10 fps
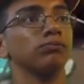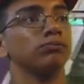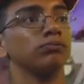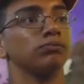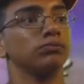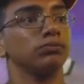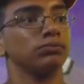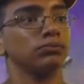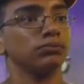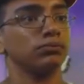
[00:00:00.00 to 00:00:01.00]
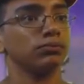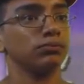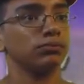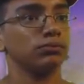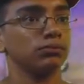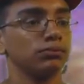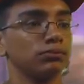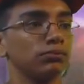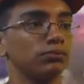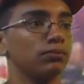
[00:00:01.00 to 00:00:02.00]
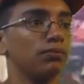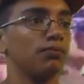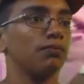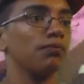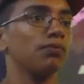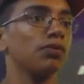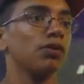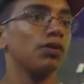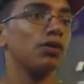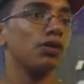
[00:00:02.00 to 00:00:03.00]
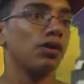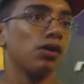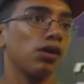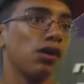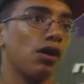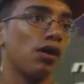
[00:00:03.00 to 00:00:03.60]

Nobody speaks.